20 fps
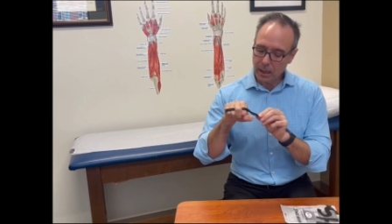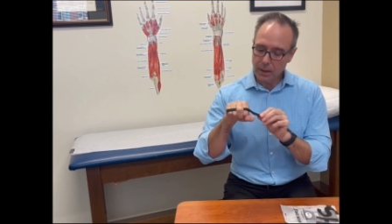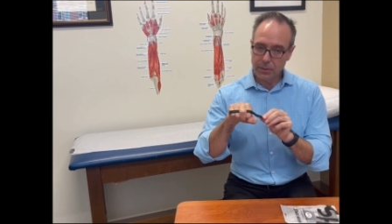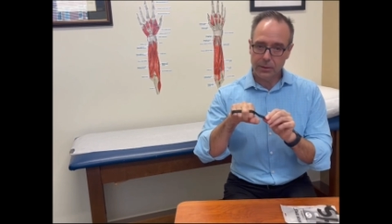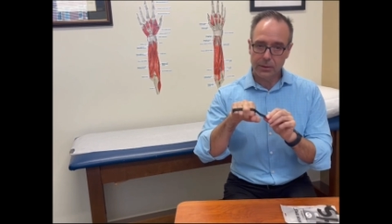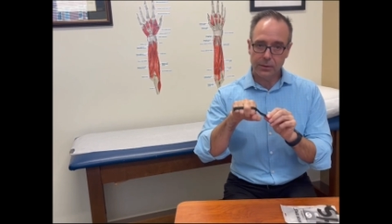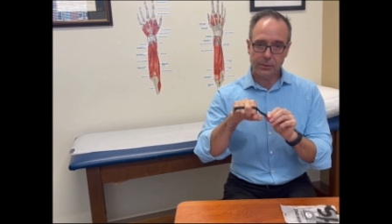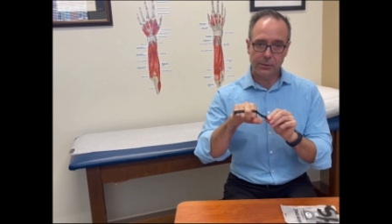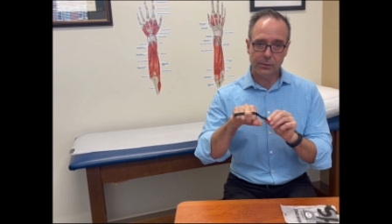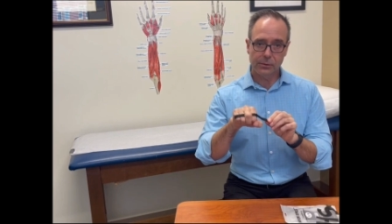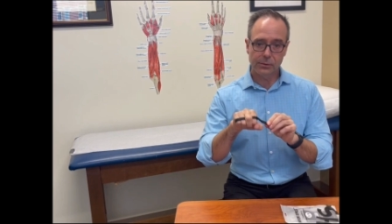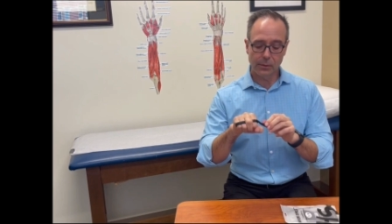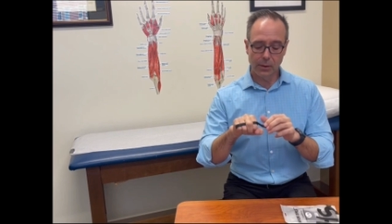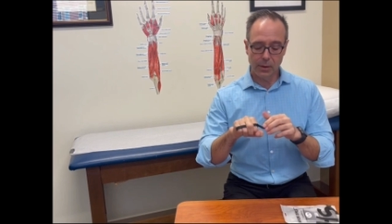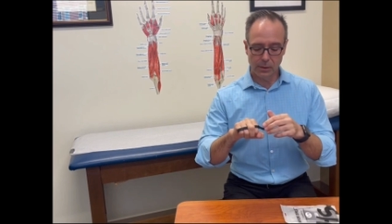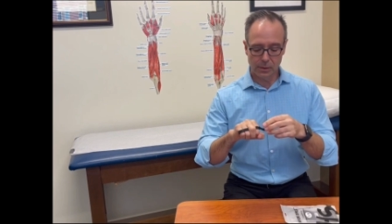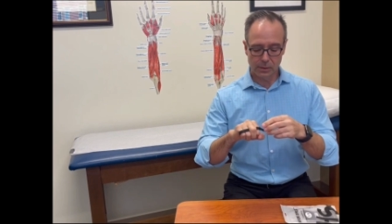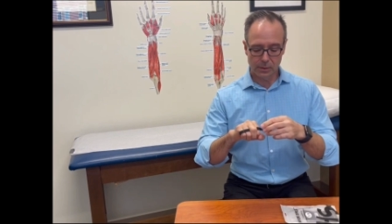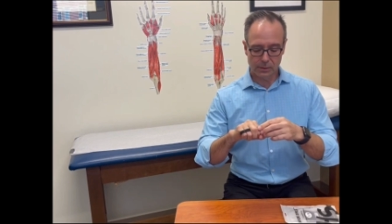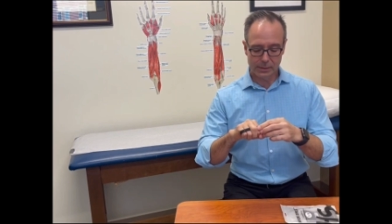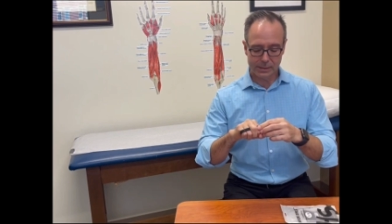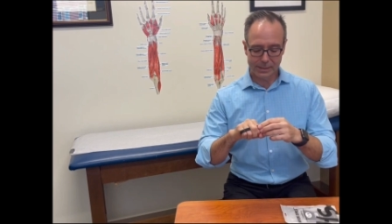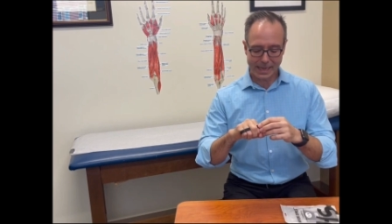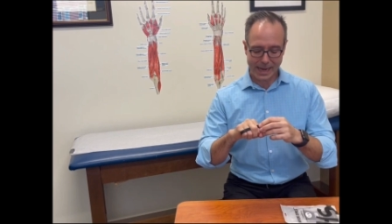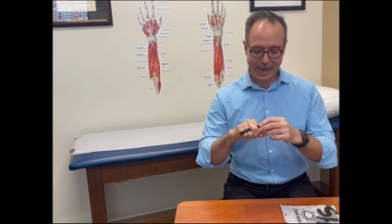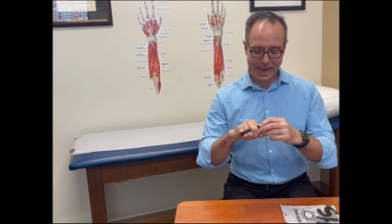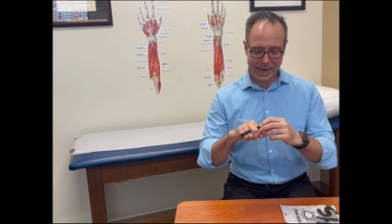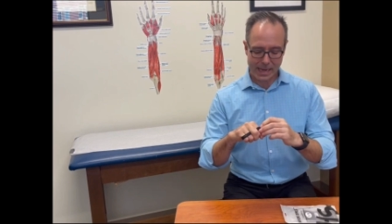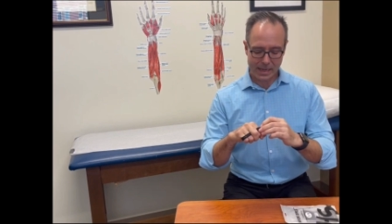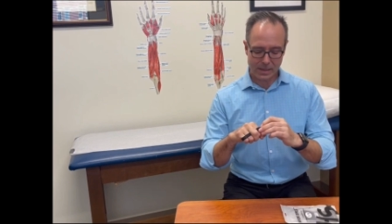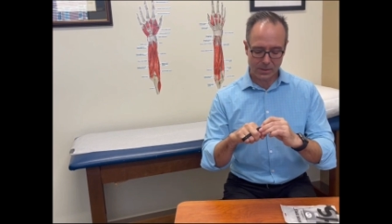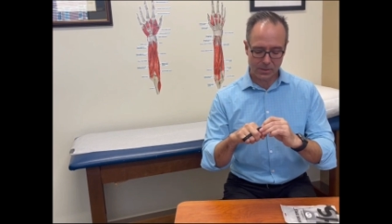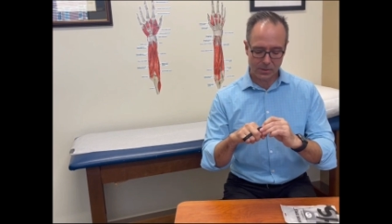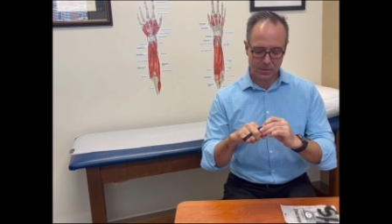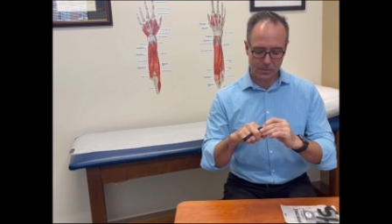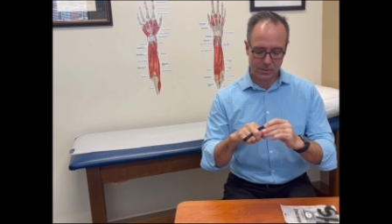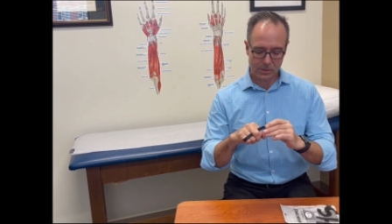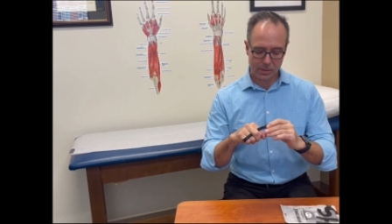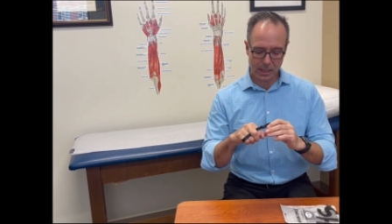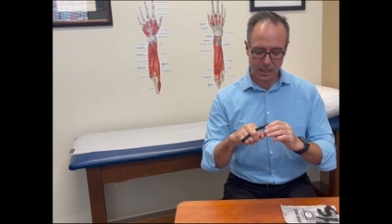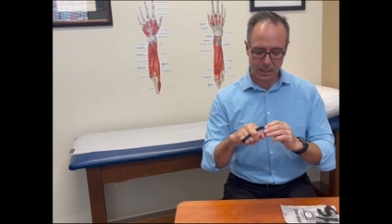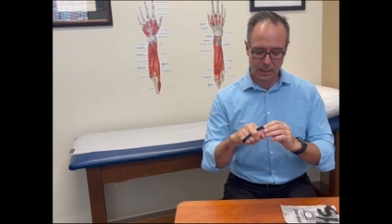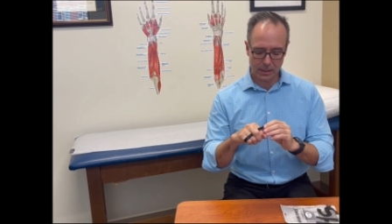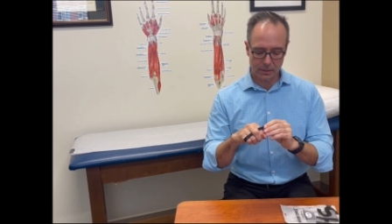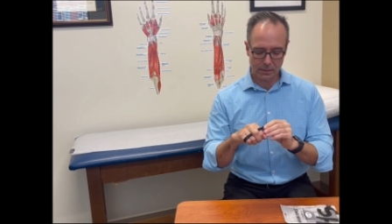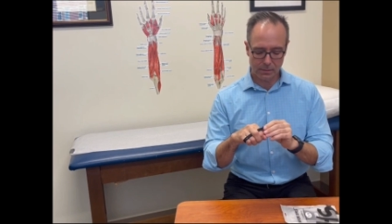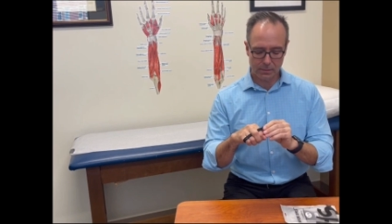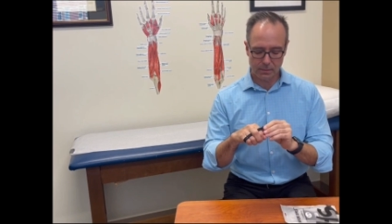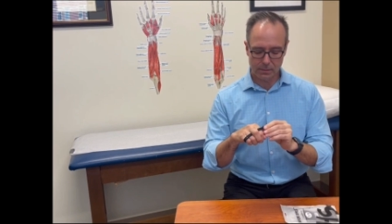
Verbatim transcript: This is a tad too tight,